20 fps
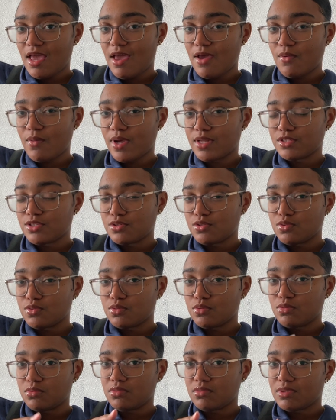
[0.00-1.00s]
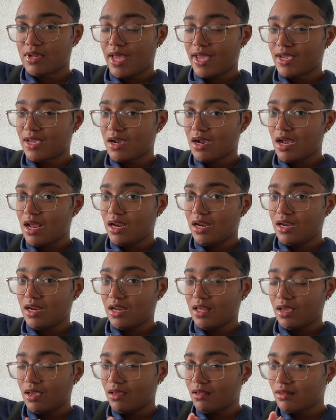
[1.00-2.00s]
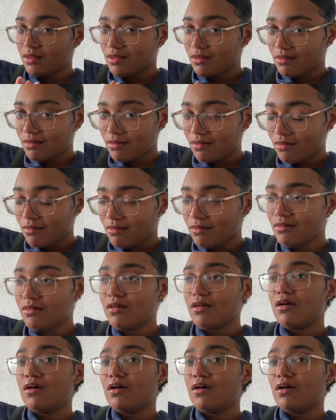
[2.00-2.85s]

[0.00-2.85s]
I went to do like a little